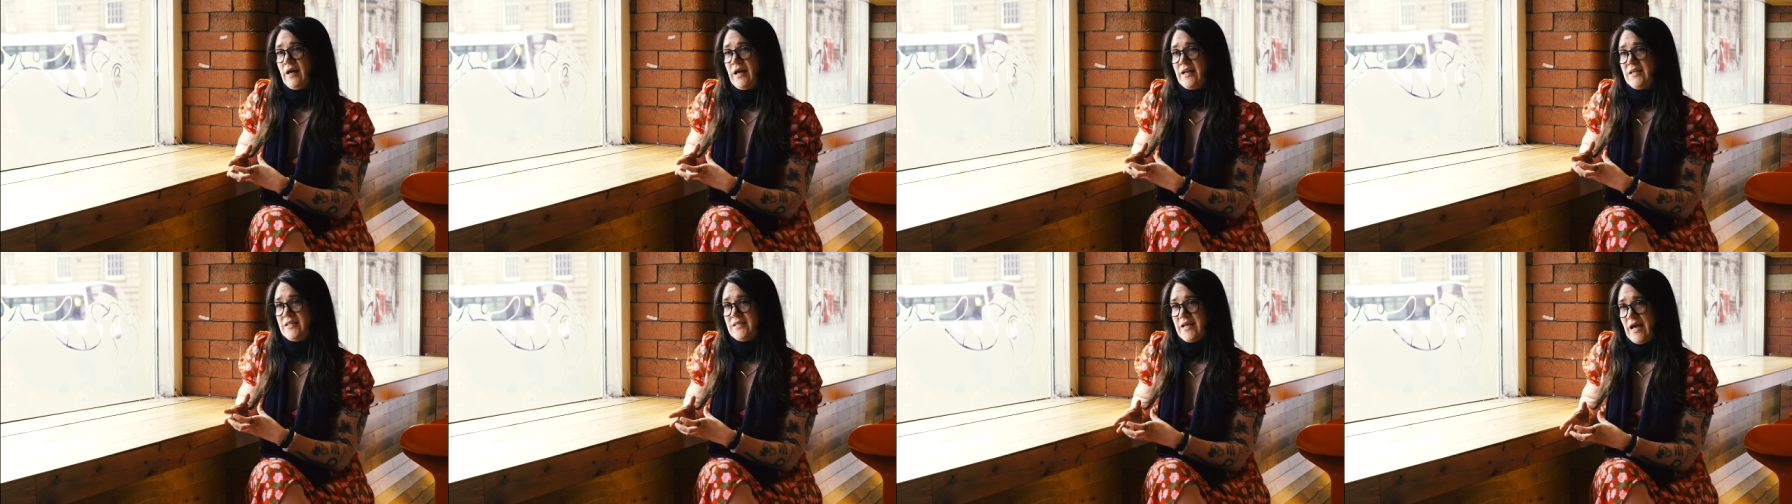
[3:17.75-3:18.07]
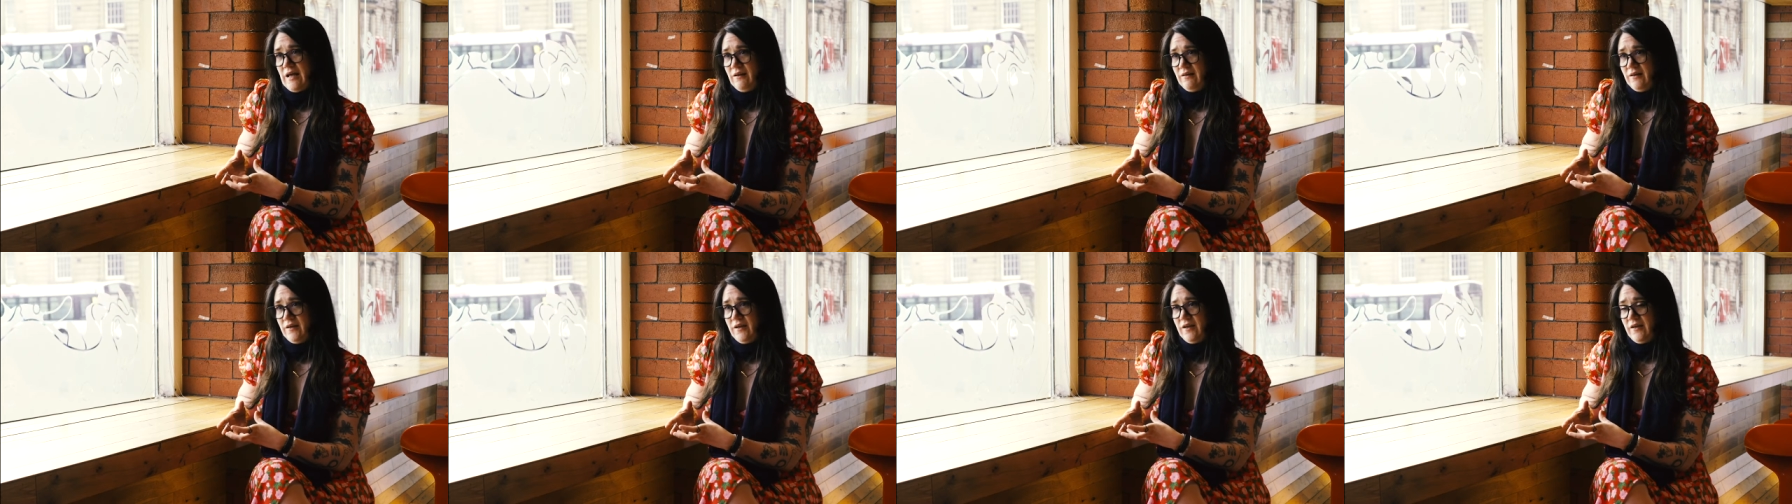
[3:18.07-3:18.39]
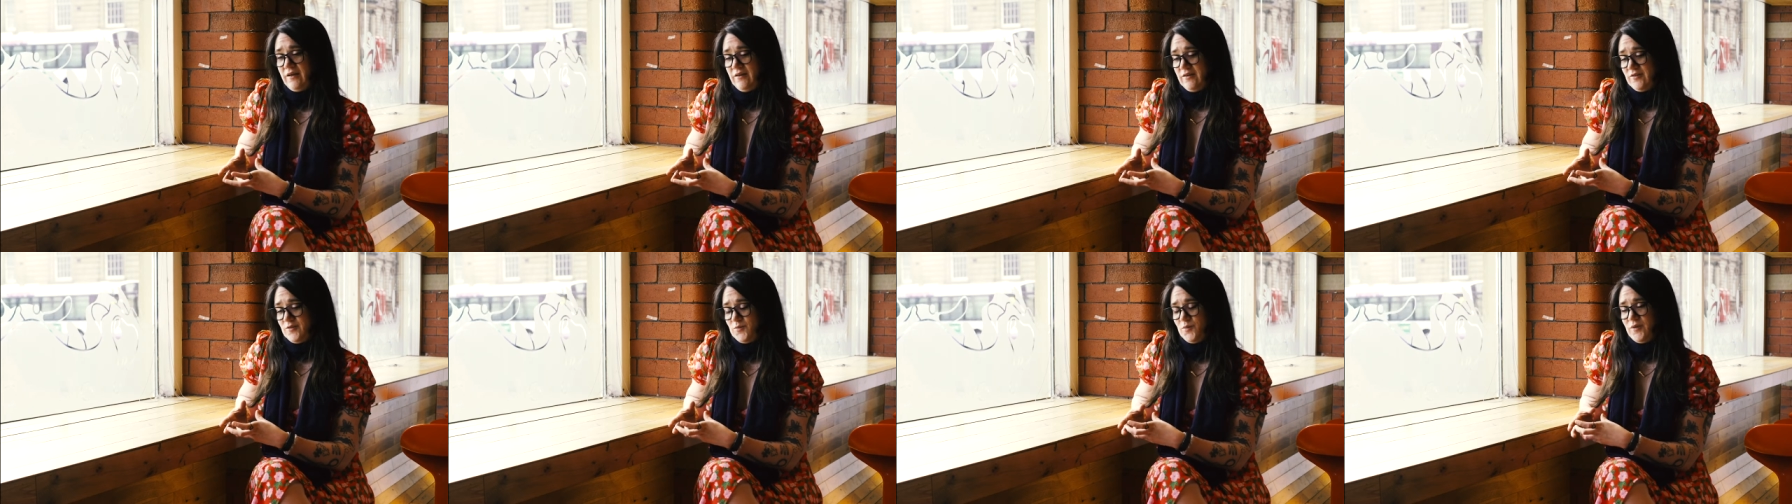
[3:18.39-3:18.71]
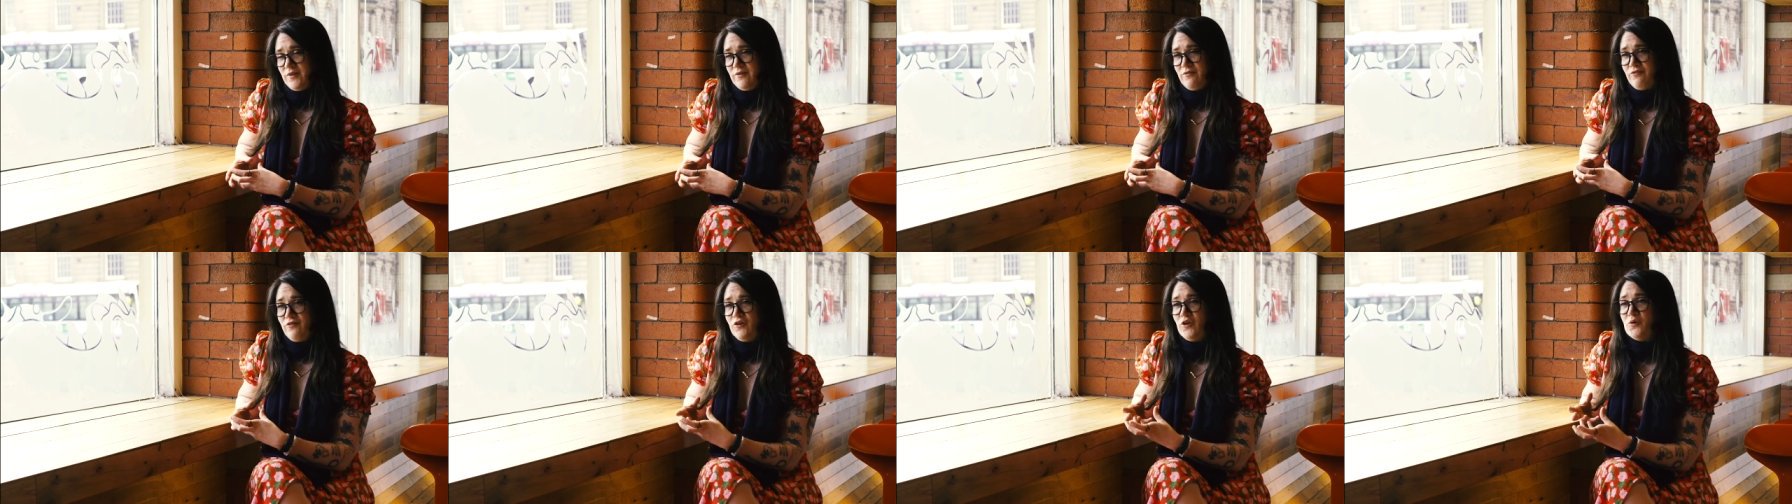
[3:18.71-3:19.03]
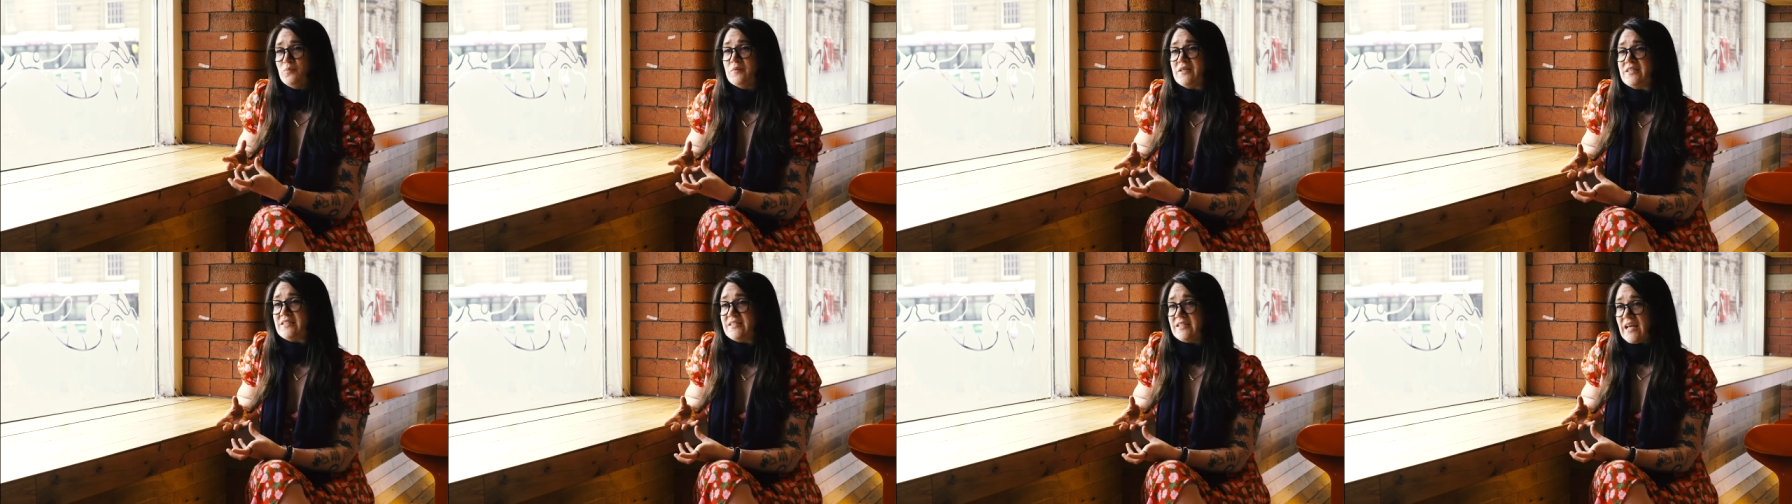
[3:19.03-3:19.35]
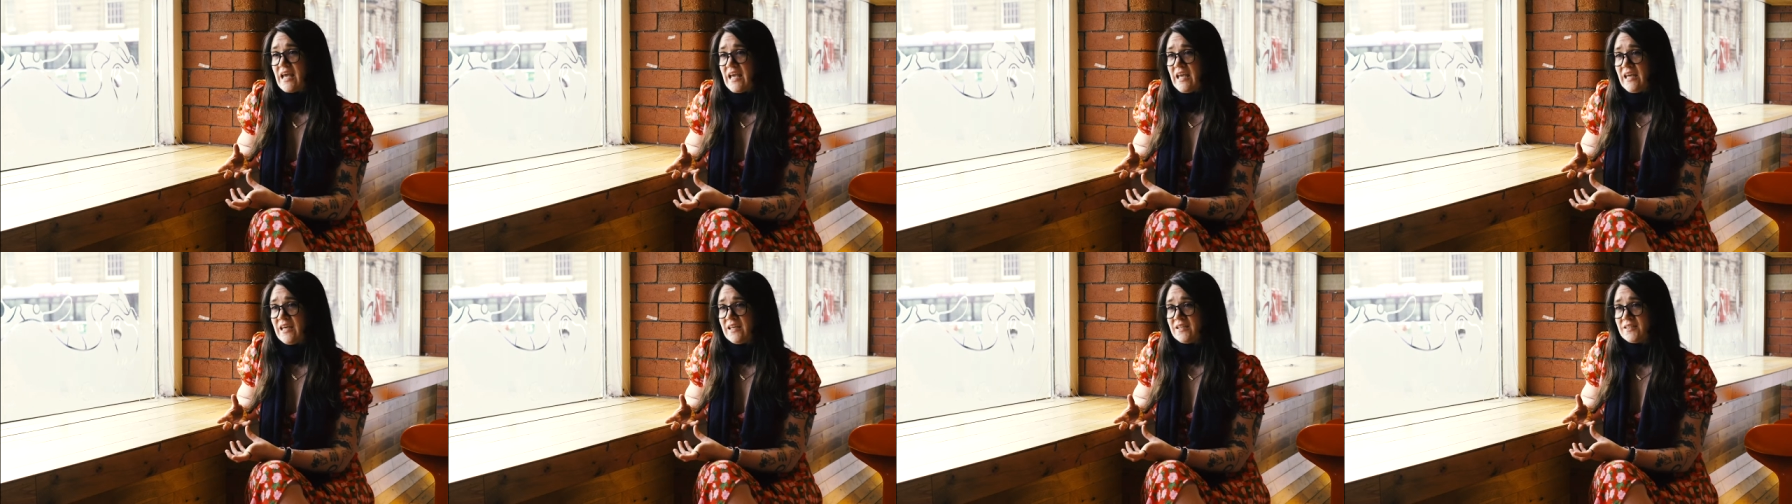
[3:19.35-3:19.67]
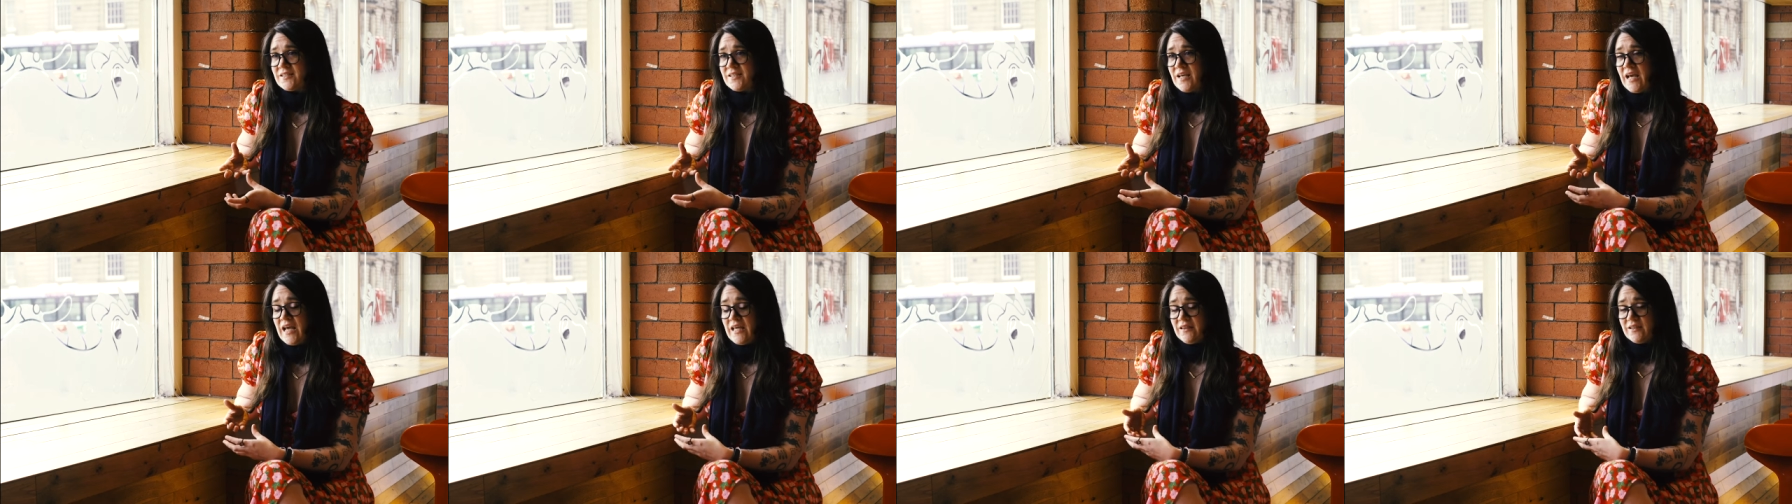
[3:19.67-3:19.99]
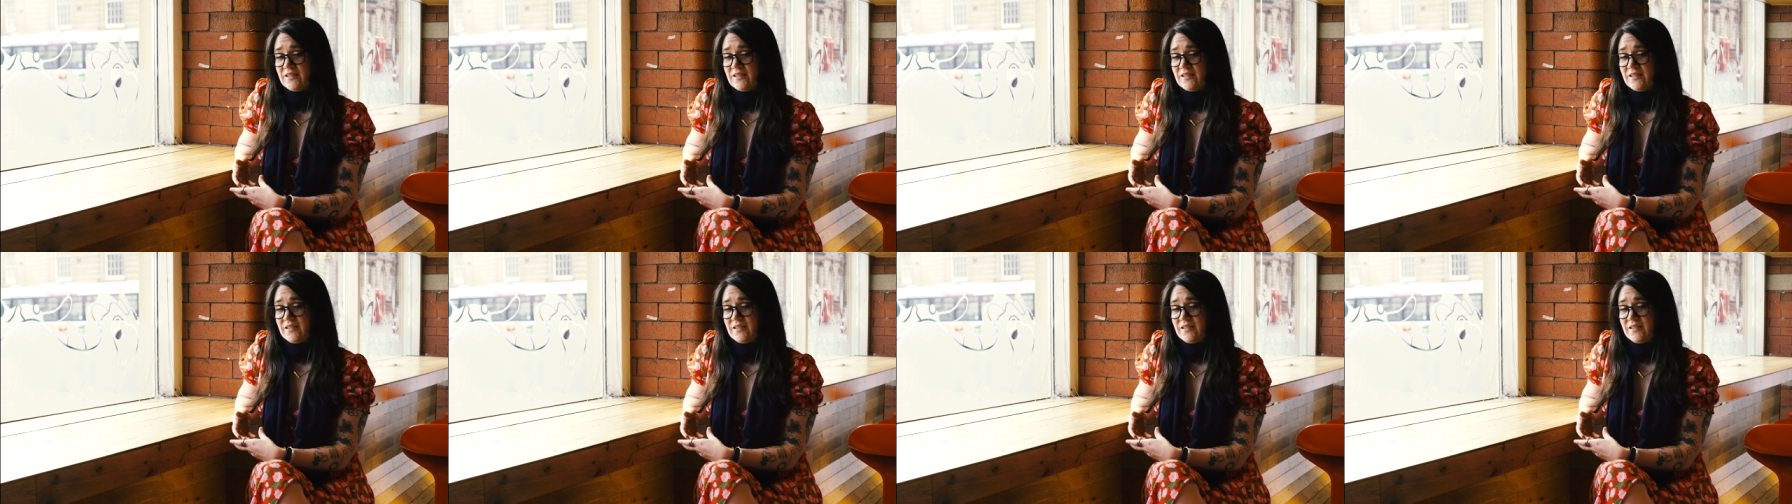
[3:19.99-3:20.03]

and delicate with a few mistakes